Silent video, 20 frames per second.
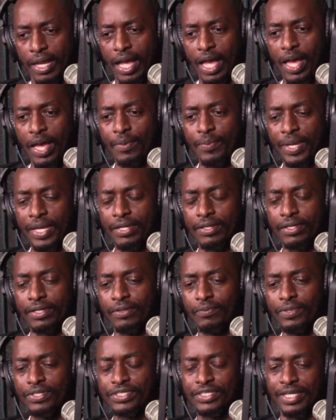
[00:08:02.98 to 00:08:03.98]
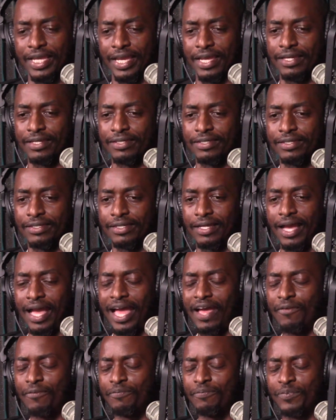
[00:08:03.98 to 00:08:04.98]
I mean, once again,
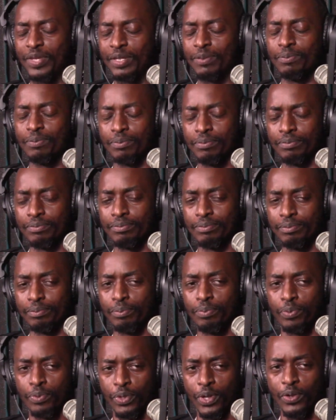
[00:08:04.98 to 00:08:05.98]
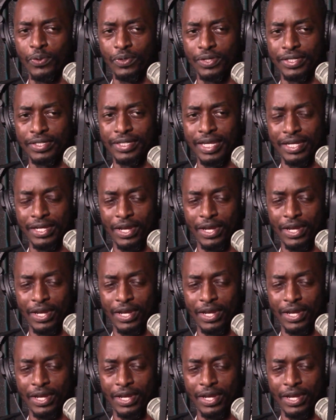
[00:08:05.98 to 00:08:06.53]
I've been broke and